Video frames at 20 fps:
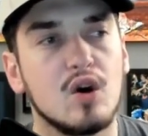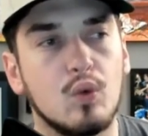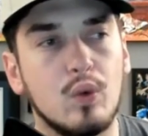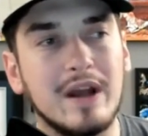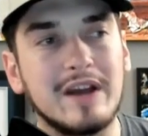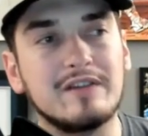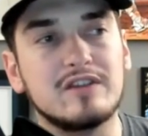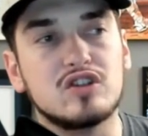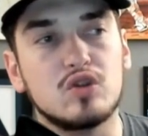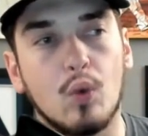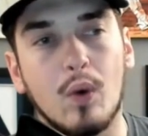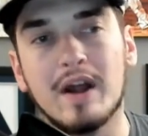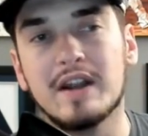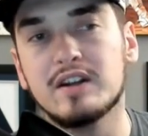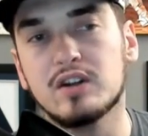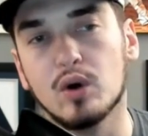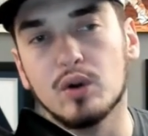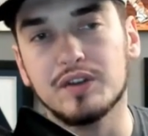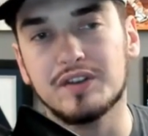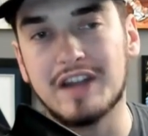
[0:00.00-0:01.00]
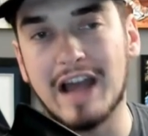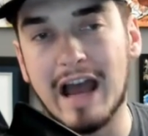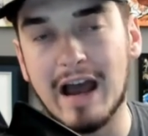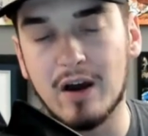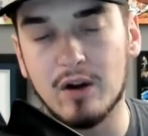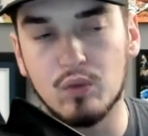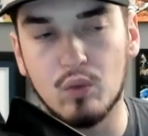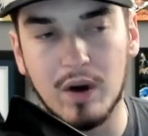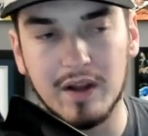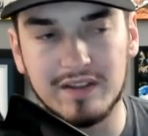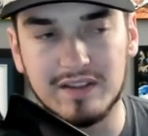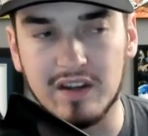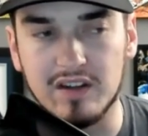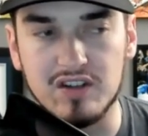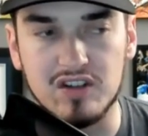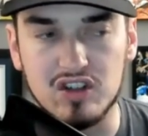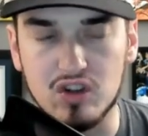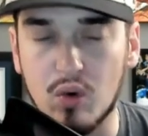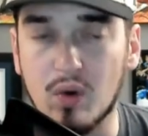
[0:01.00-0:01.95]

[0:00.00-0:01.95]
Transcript: we've dwindled down what this